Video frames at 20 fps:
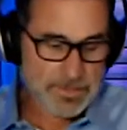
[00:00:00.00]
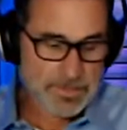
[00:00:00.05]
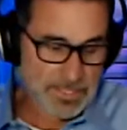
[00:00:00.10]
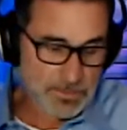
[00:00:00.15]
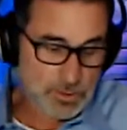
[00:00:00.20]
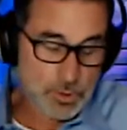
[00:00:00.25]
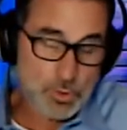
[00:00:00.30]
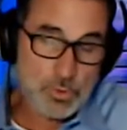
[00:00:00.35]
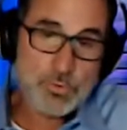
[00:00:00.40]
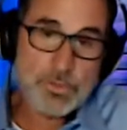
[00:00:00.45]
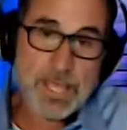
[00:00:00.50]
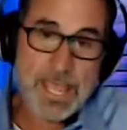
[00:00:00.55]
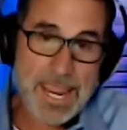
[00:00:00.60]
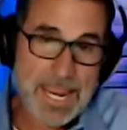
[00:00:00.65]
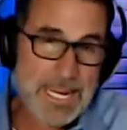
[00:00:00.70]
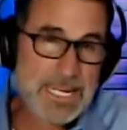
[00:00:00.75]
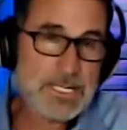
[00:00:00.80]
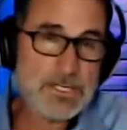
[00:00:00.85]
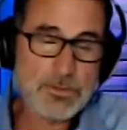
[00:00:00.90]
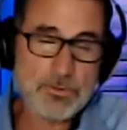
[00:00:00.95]
But that 2
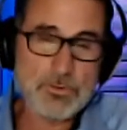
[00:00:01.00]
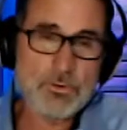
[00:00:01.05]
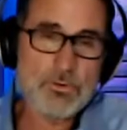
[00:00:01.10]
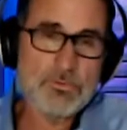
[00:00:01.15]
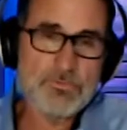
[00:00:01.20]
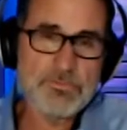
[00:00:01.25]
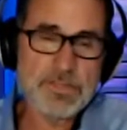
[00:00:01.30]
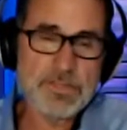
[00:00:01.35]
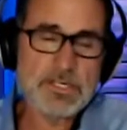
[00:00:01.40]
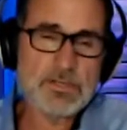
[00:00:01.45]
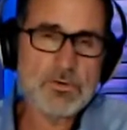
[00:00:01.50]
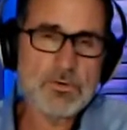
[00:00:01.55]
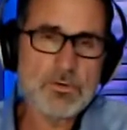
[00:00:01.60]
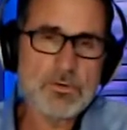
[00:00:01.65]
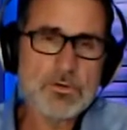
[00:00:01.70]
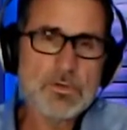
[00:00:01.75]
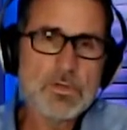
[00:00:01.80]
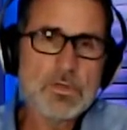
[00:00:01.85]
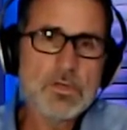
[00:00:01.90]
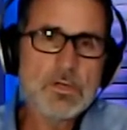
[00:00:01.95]
to 8 year old
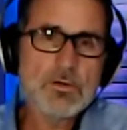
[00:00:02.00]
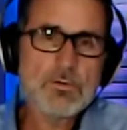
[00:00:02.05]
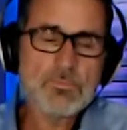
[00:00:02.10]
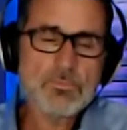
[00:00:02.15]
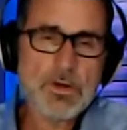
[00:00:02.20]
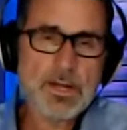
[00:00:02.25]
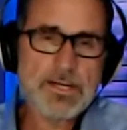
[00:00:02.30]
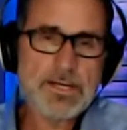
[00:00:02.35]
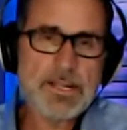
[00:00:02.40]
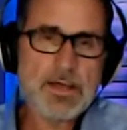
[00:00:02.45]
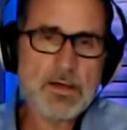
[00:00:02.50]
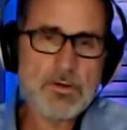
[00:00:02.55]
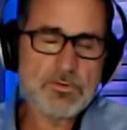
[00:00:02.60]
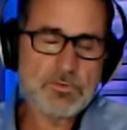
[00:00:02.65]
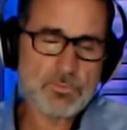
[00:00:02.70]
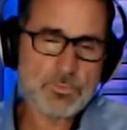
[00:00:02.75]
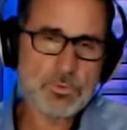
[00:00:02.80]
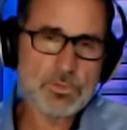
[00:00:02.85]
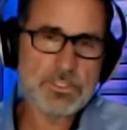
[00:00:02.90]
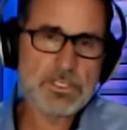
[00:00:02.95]
vehicle right now
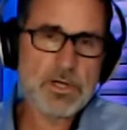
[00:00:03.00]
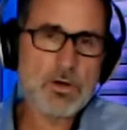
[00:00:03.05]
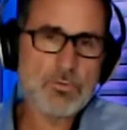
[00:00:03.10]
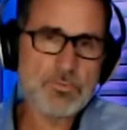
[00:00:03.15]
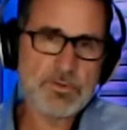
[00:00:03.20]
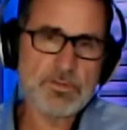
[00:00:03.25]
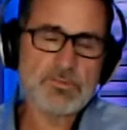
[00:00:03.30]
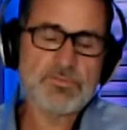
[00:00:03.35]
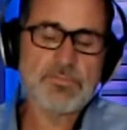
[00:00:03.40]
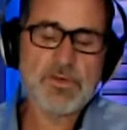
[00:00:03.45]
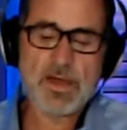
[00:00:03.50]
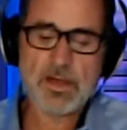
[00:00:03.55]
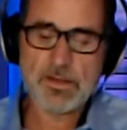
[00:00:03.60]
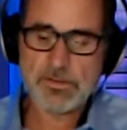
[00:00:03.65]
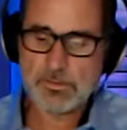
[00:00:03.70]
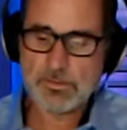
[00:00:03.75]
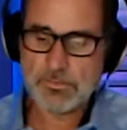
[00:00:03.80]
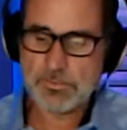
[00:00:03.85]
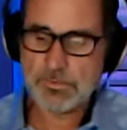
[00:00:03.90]
is really holding its value.